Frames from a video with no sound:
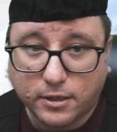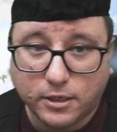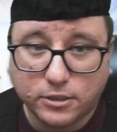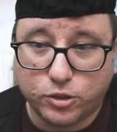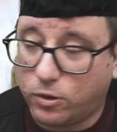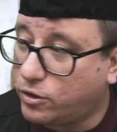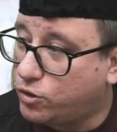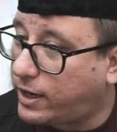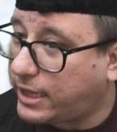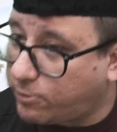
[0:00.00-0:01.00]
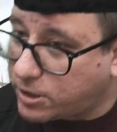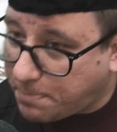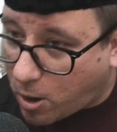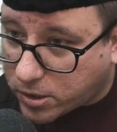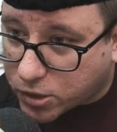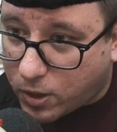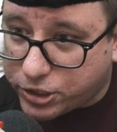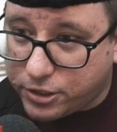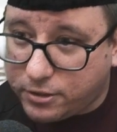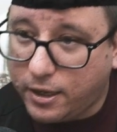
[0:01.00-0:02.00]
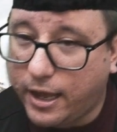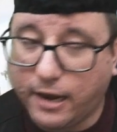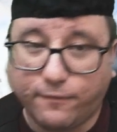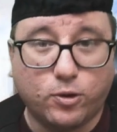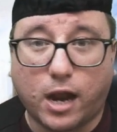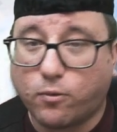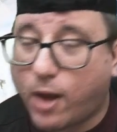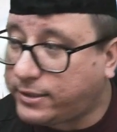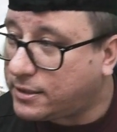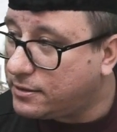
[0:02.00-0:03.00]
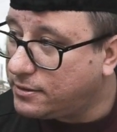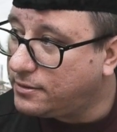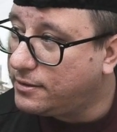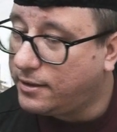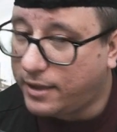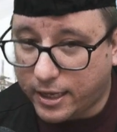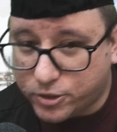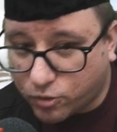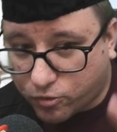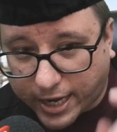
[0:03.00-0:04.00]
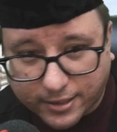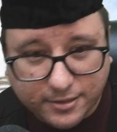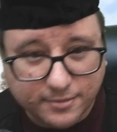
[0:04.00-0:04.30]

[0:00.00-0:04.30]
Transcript: to 220. That was a bonus question, and if you got it right, extra credit.